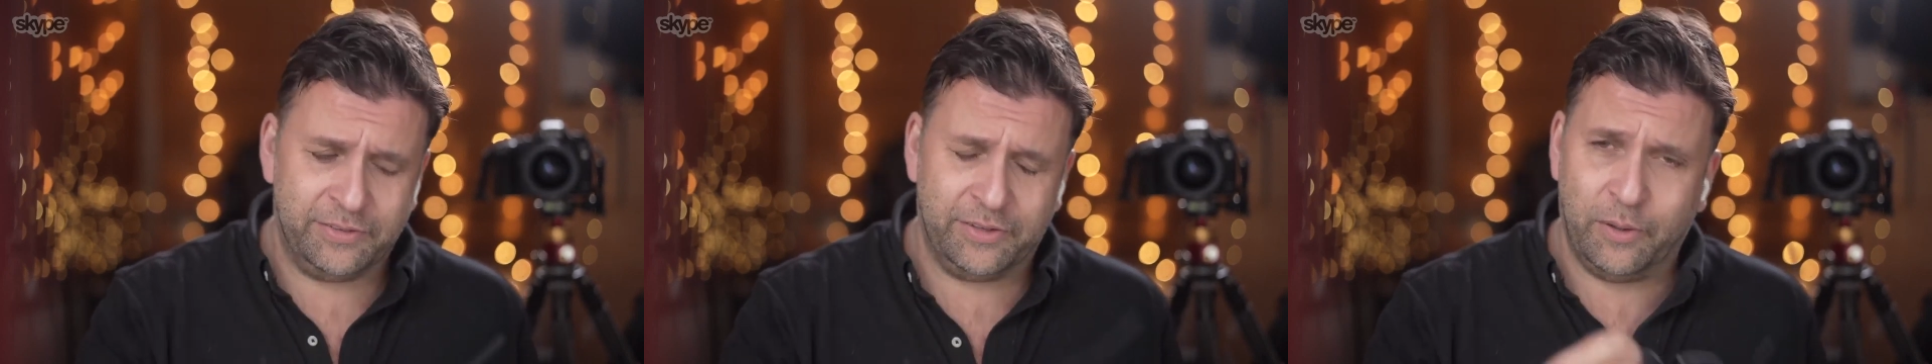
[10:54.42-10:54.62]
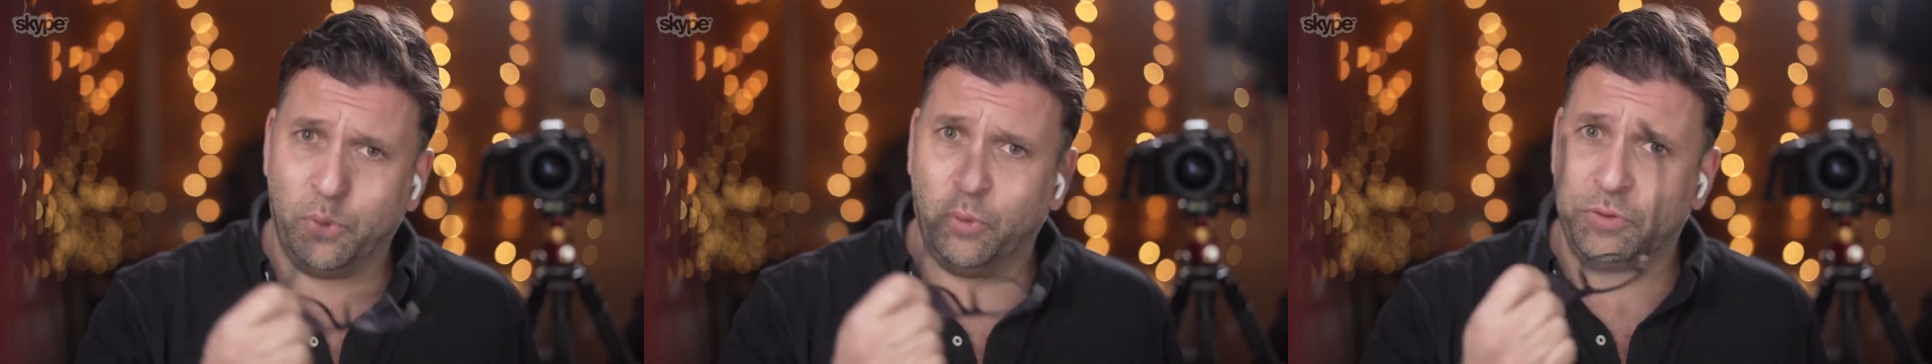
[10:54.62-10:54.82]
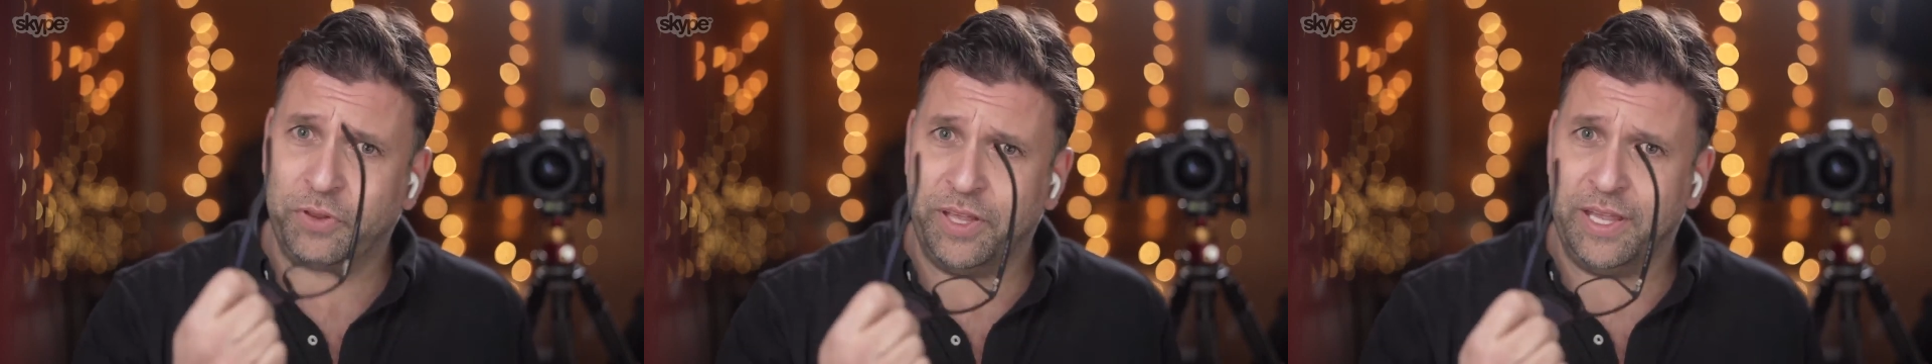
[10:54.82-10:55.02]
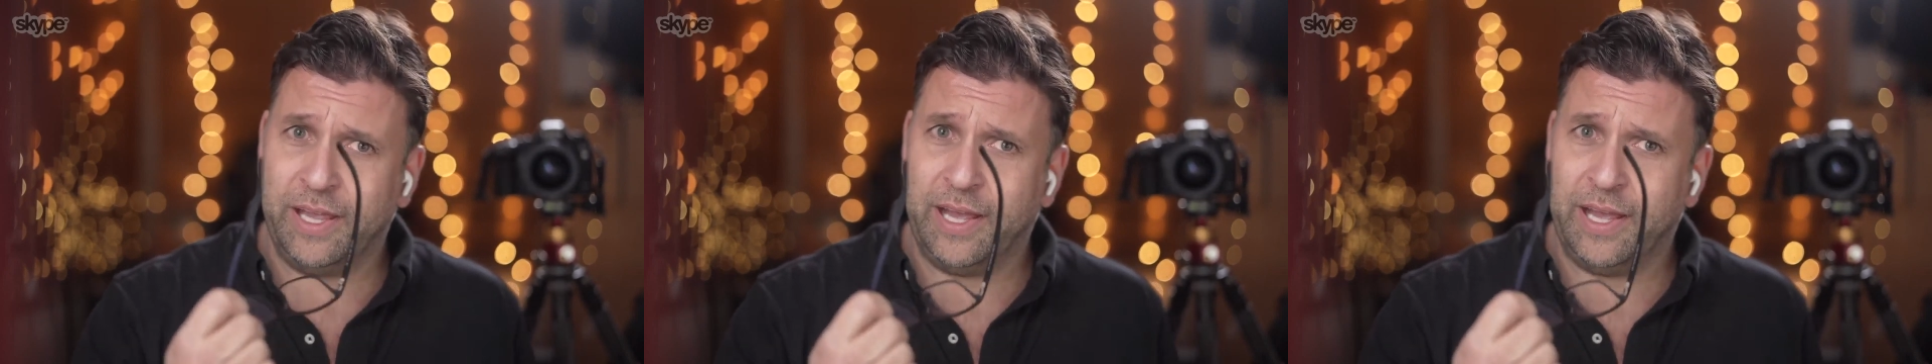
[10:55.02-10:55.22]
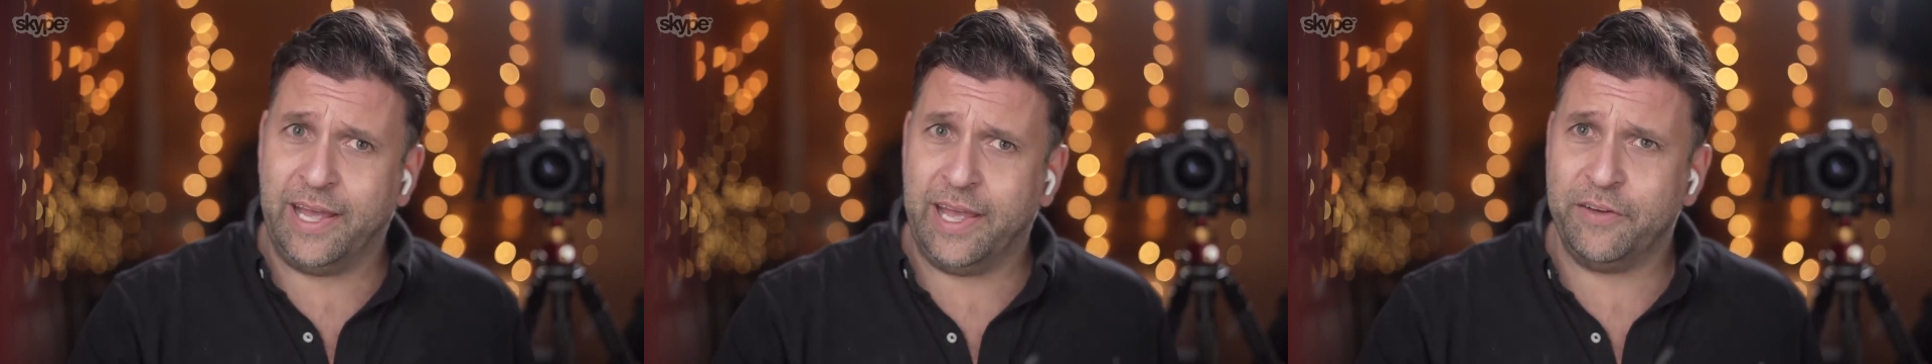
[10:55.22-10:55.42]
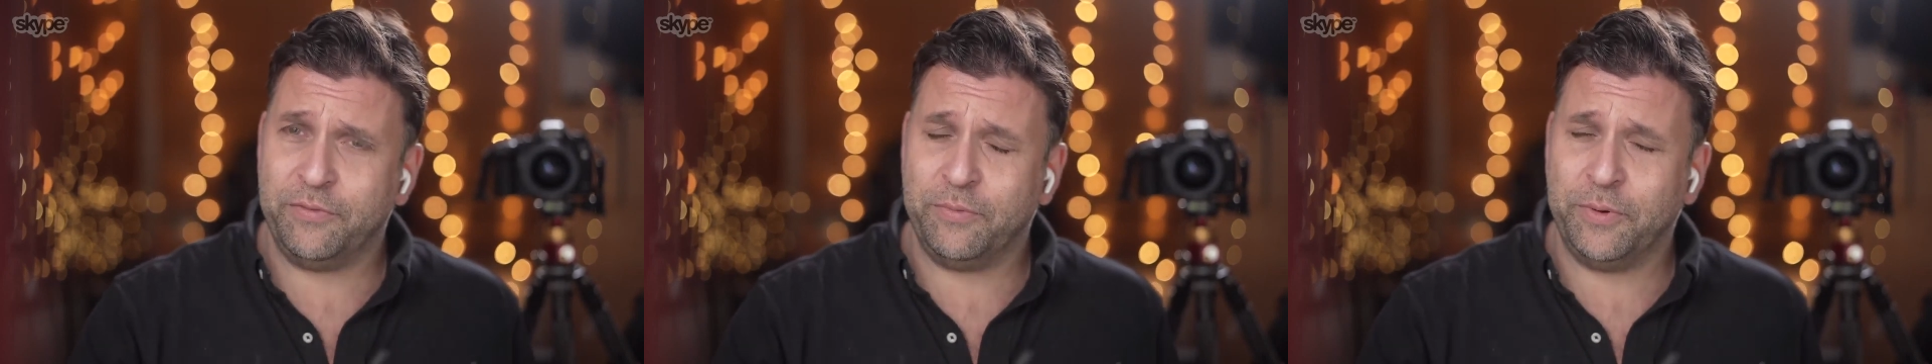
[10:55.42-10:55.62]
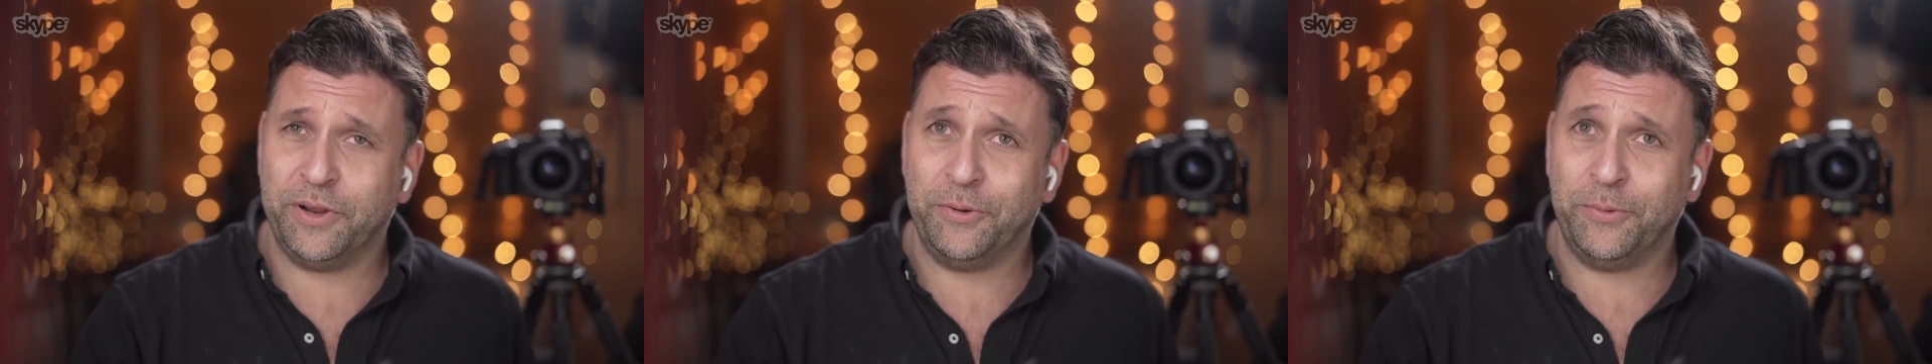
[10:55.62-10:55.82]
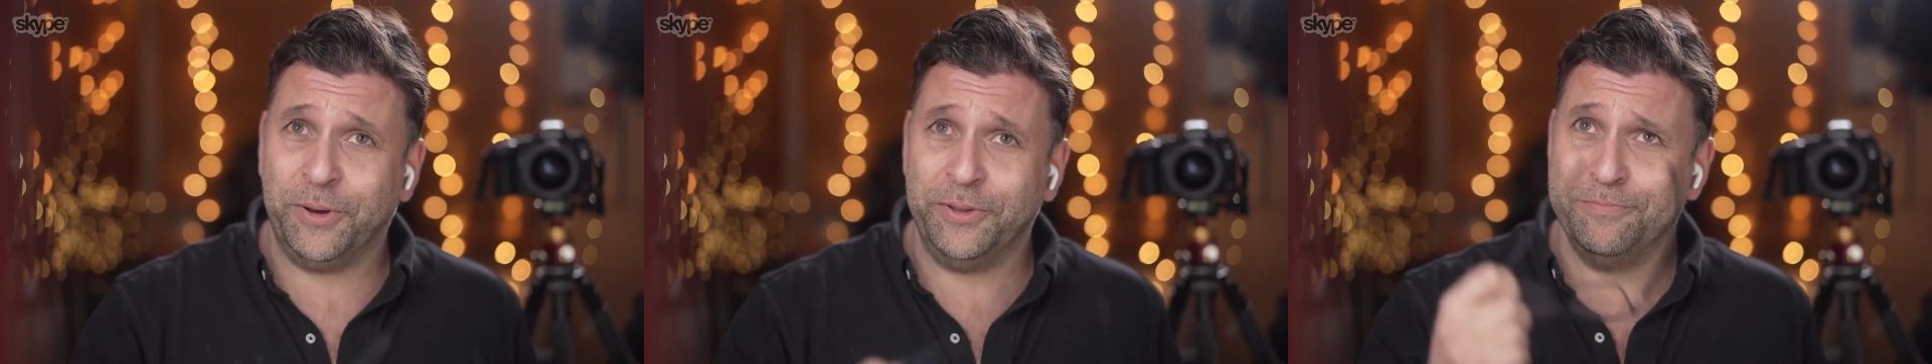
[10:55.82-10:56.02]
so I bought the
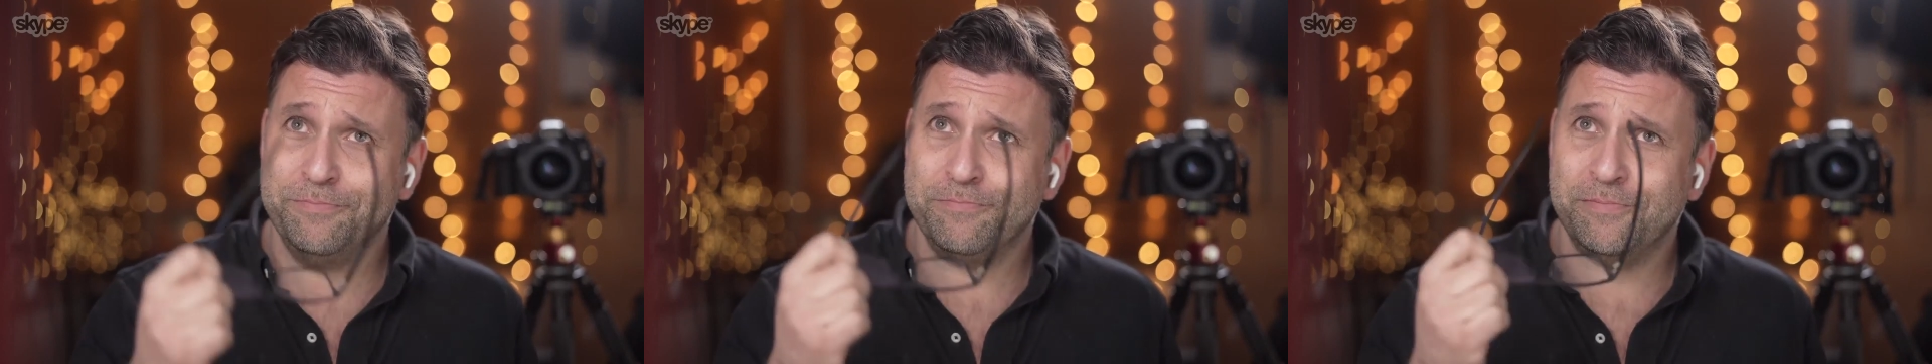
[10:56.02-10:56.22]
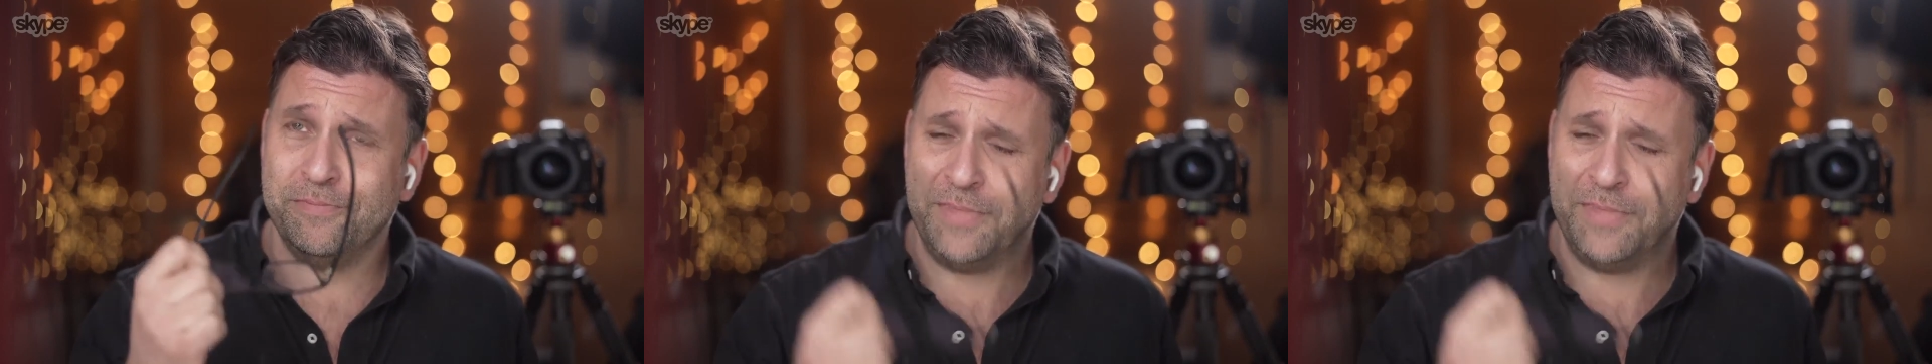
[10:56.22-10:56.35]
AF101,